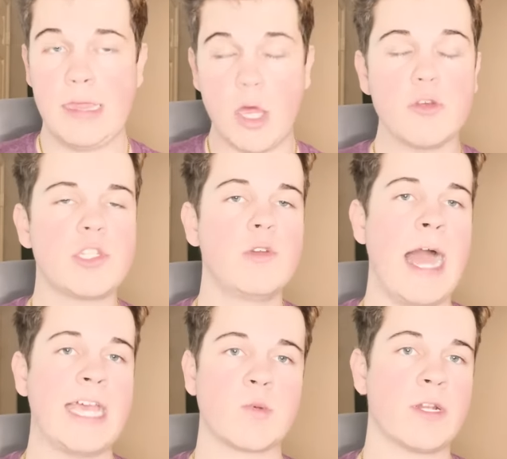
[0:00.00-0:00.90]
Those two
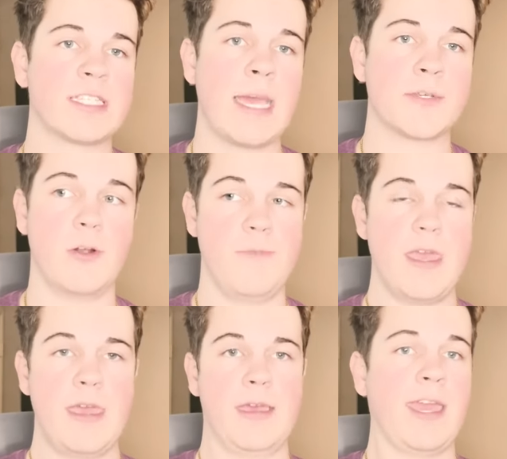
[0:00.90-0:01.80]
guys were exceptional.
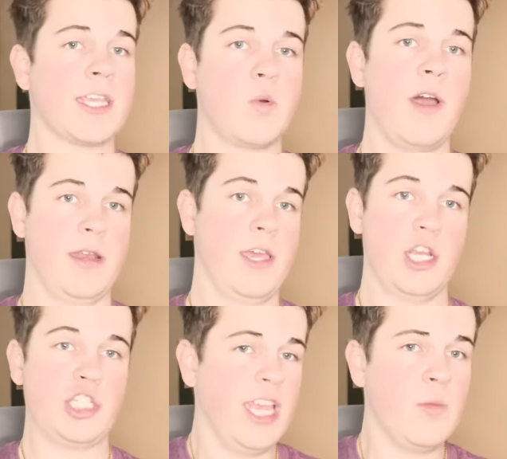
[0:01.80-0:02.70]
Guess what?
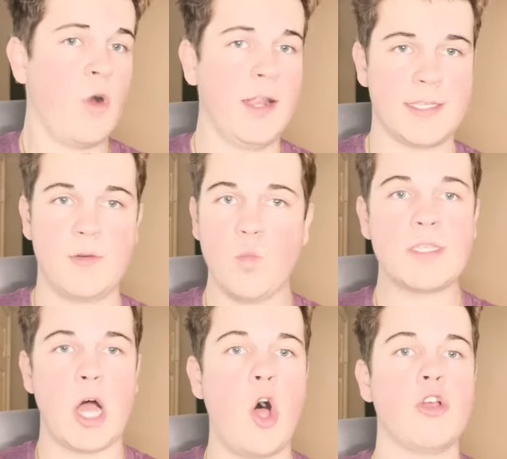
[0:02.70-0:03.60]
Jaylen Watson
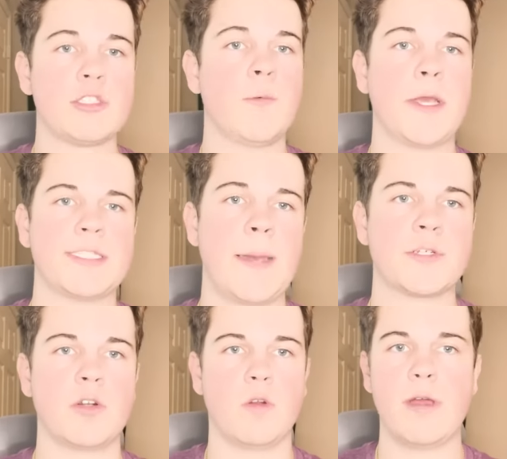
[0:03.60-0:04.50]
was also
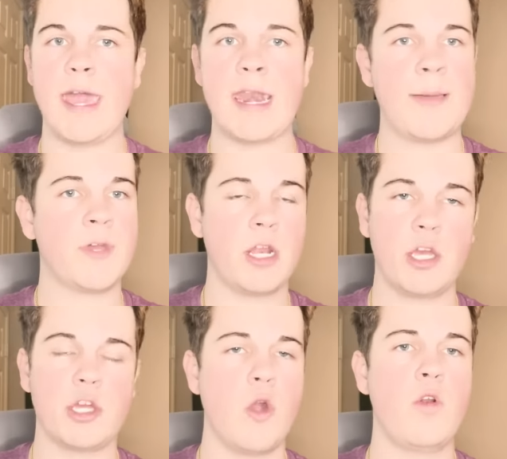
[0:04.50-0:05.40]
exceptional. And I'm going to
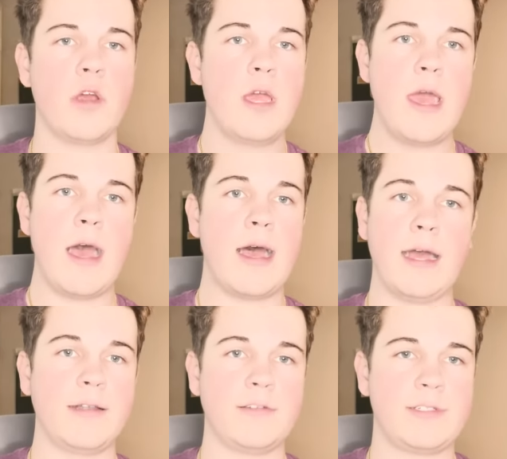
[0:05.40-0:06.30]
go to
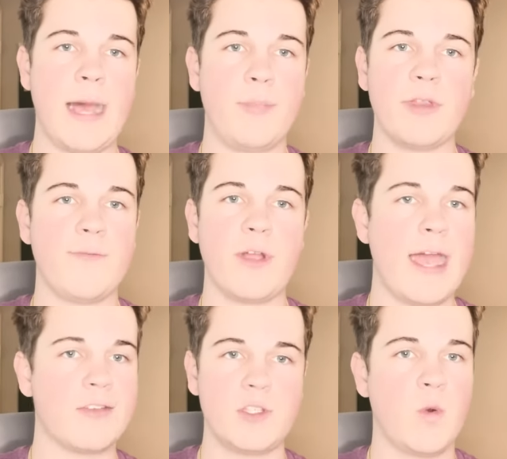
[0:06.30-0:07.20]
uh, a couple of different
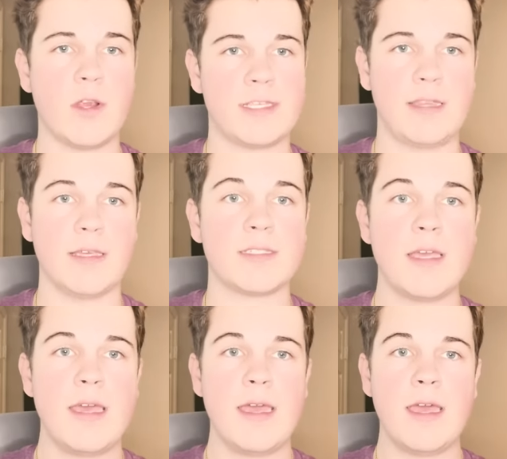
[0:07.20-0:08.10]
guys on Twitter said this.
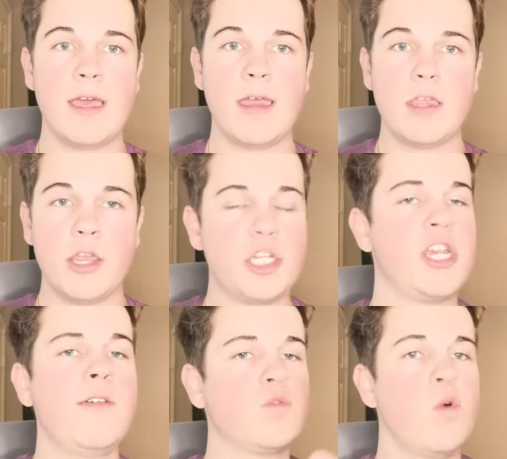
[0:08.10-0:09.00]
The
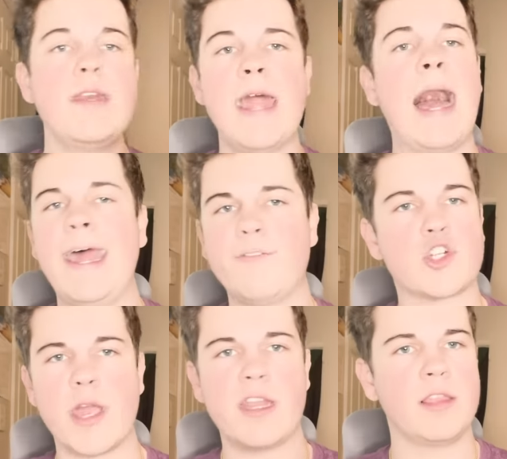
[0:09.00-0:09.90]
Chiefs would not have
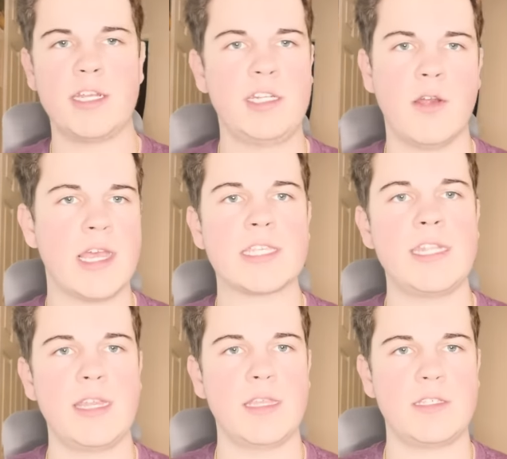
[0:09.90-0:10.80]
traded Legarius
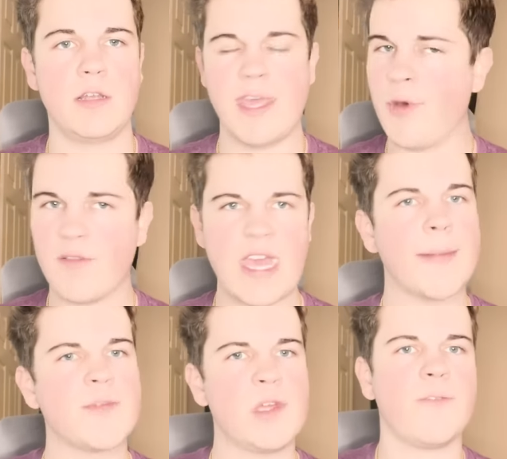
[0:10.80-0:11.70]
Sneed this year. They would have
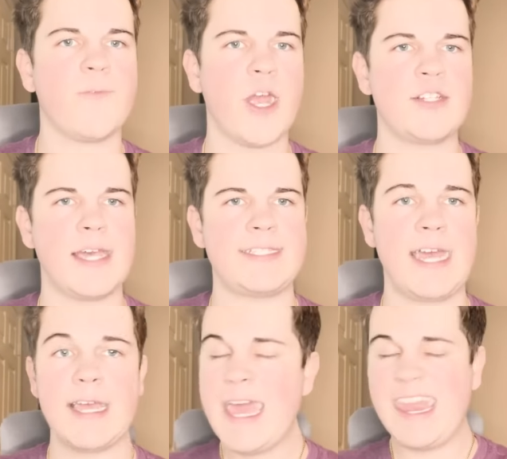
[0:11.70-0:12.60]
kept him on the franchise
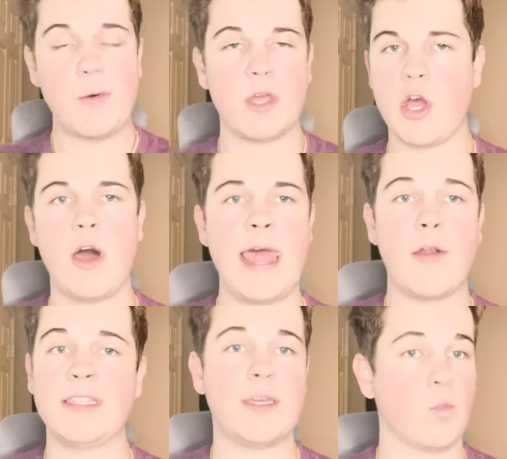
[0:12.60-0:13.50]
tag. They would have gone
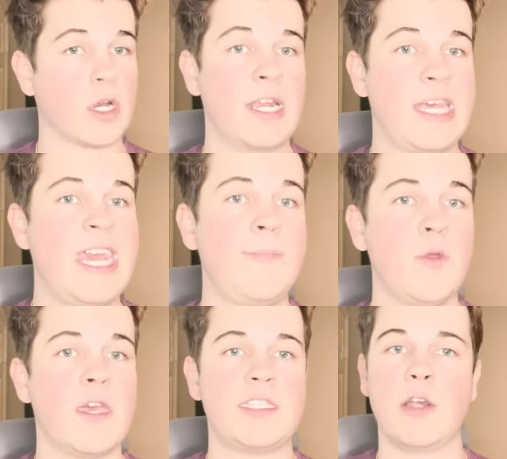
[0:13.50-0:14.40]
out and said, We're going to keep
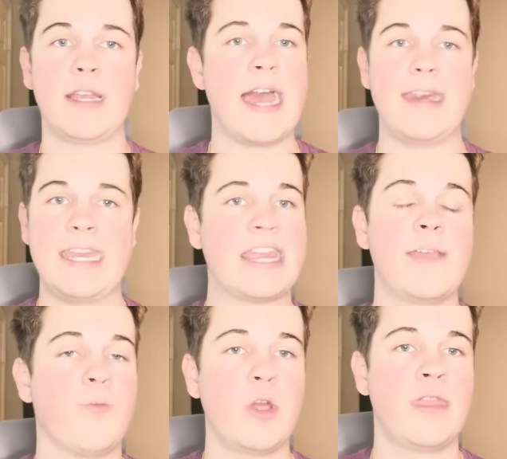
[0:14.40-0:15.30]
you this year and get
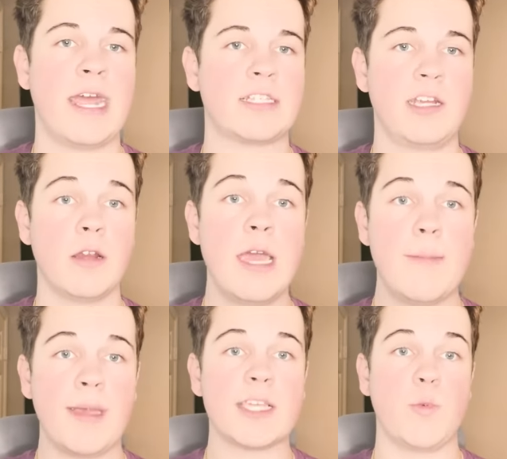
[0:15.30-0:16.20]
nothing for you in the next year
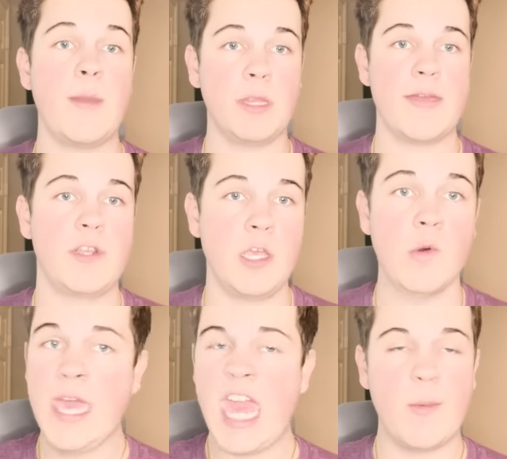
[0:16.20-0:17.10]
because we believe in
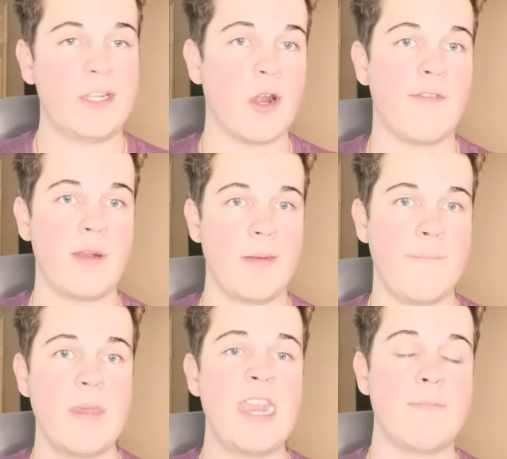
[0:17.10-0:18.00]
you and we don't have anybody,
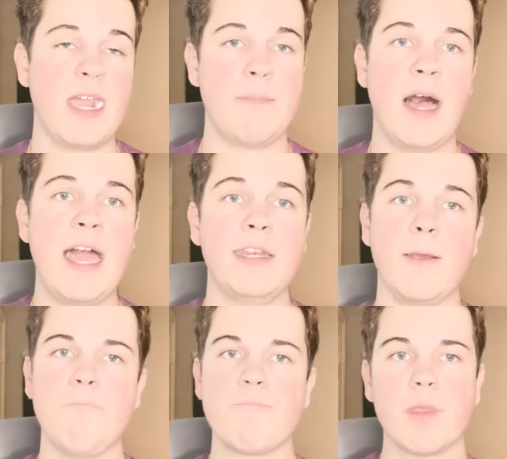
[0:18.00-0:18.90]
anybody behind you.